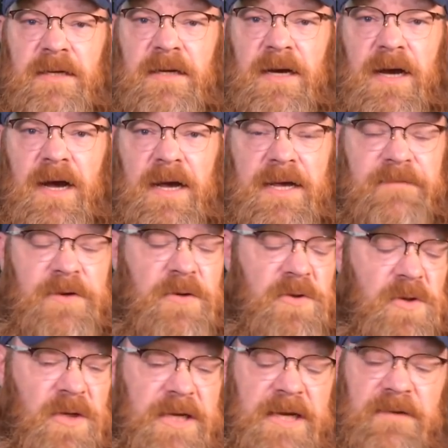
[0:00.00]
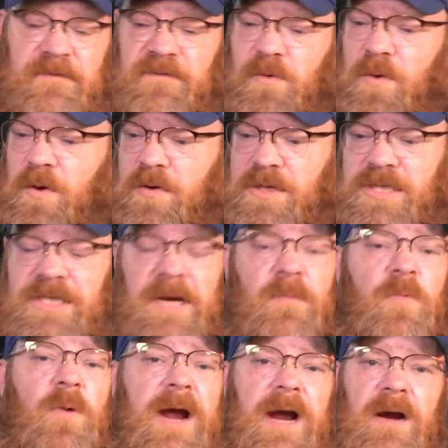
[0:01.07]
If you're looking for
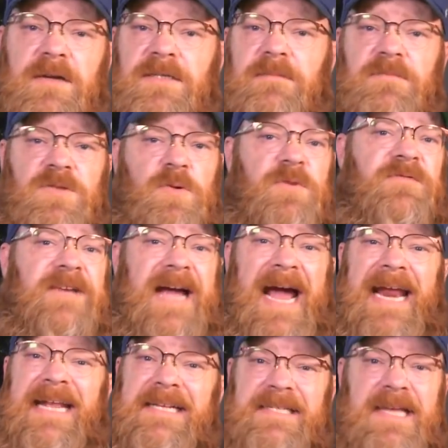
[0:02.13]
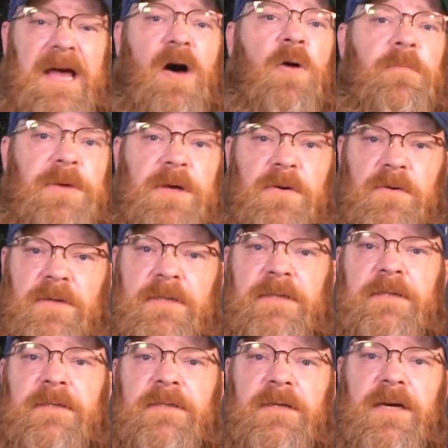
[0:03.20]
somewhere, some sort of guidance to help you,
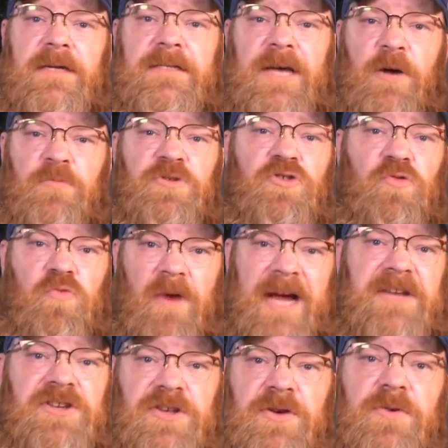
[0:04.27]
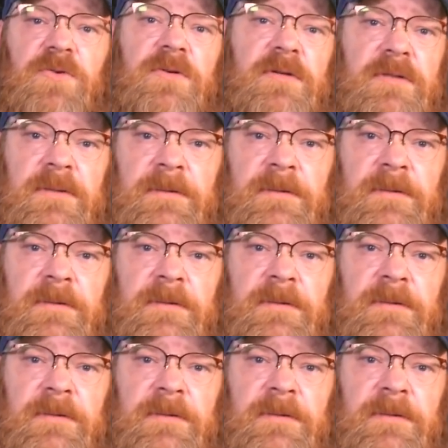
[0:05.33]
to help direct you,